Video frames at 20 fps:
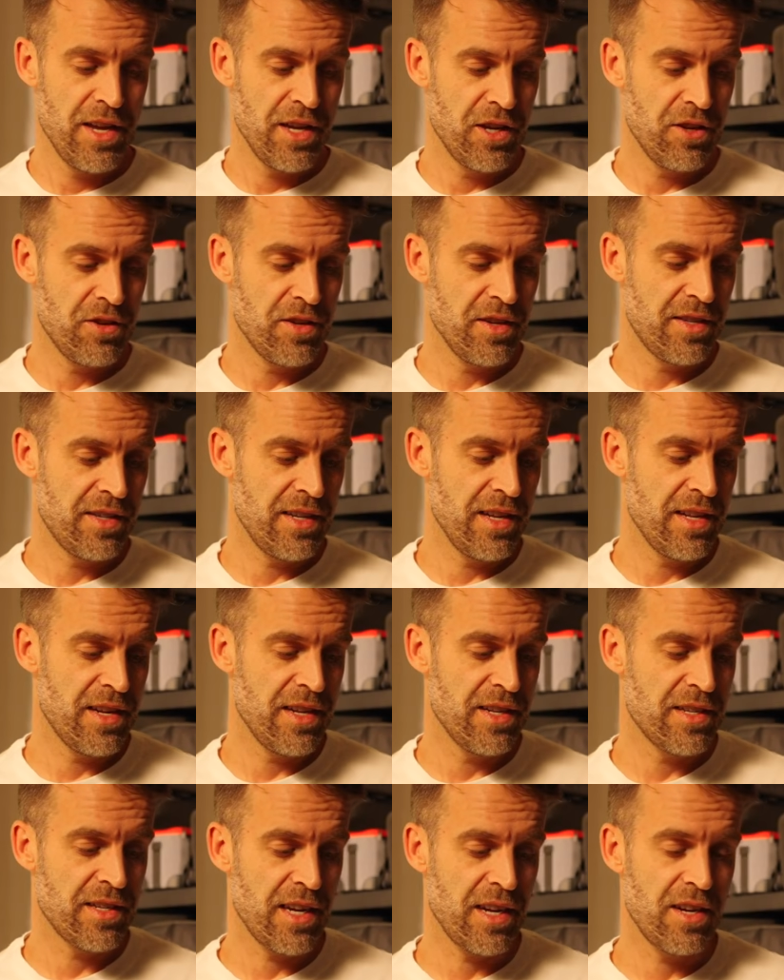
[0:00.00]
you can see that
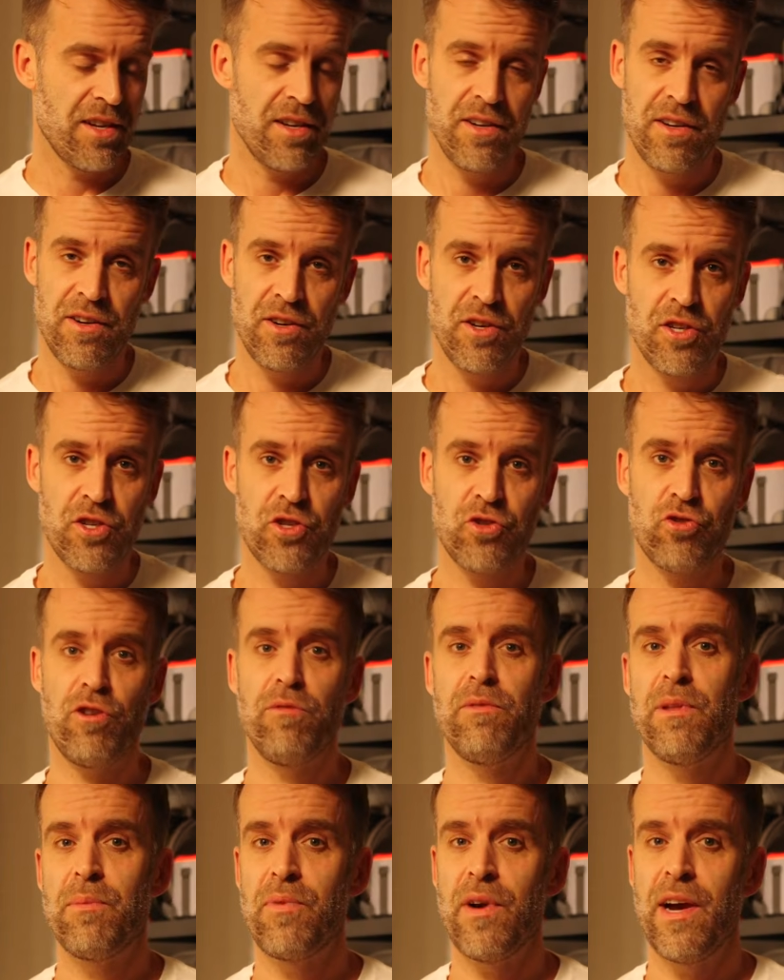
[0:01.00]
it's like
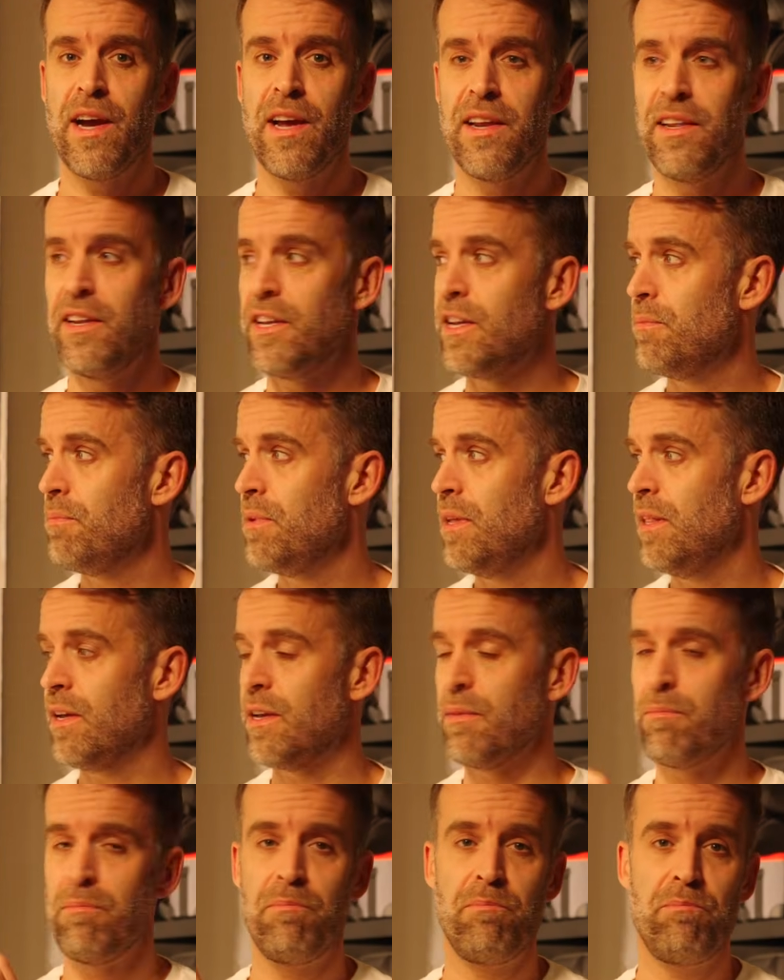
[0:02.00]
extremely bright, and it could be
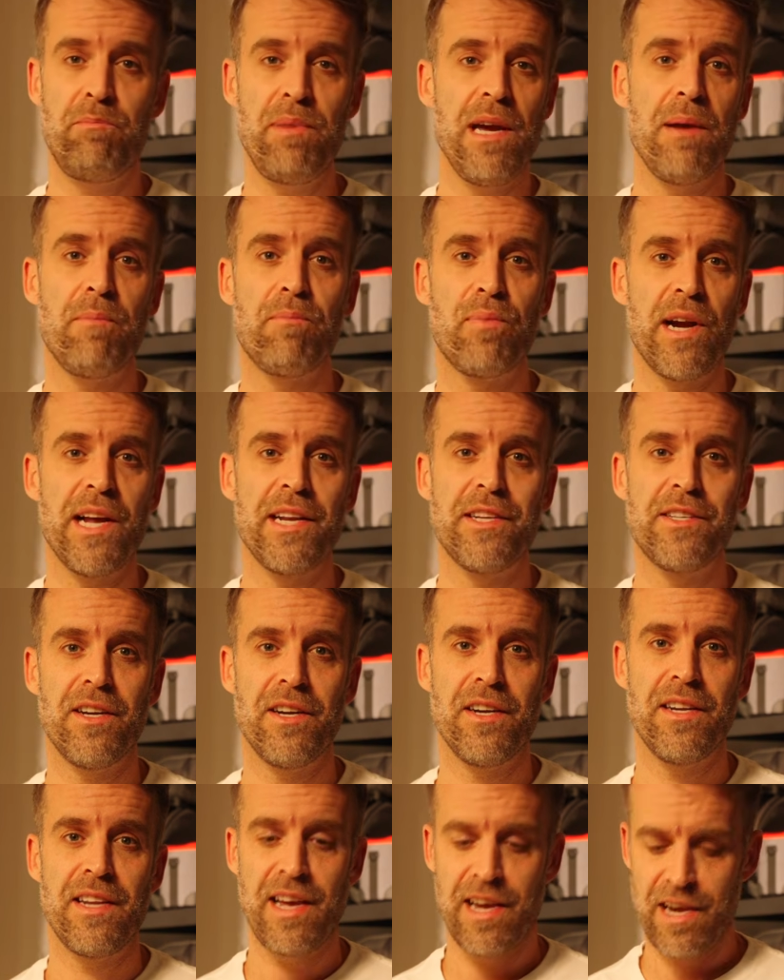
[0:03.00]
like a big, bright,
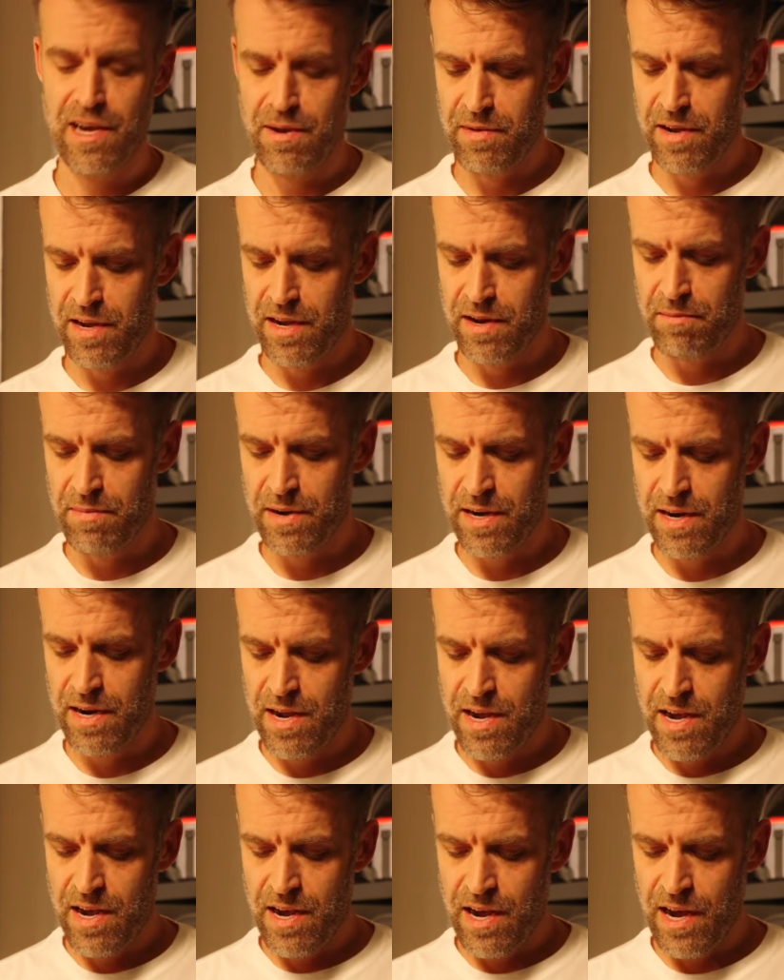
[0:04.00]
sunny day coming in, but
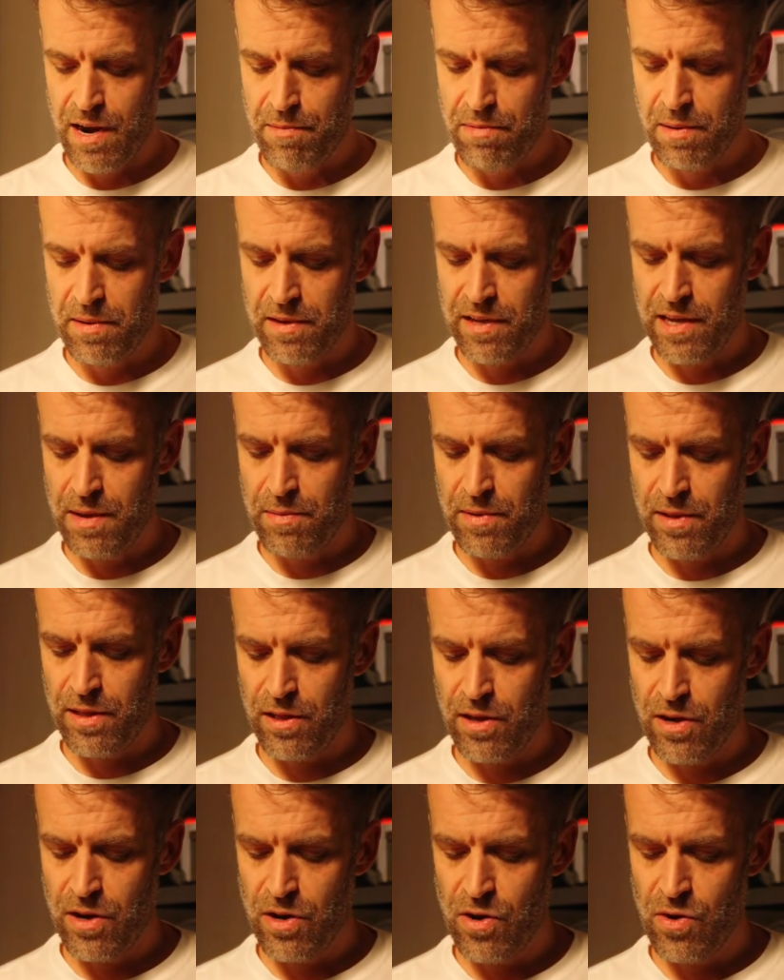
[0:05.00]
I'd probably keep it
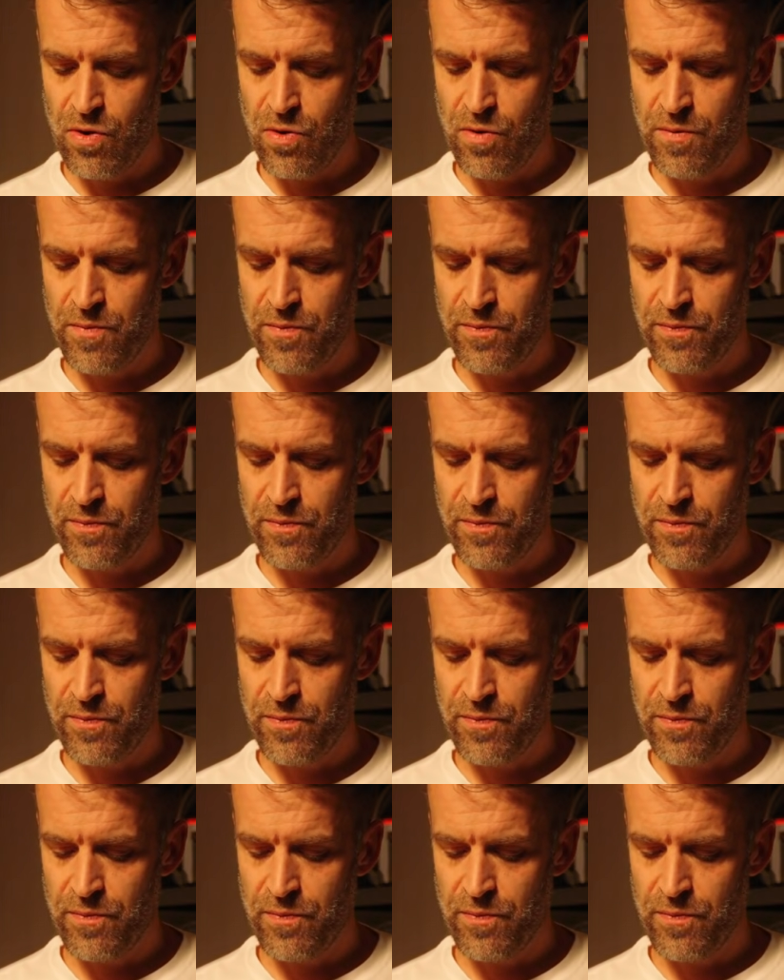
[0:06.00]
low,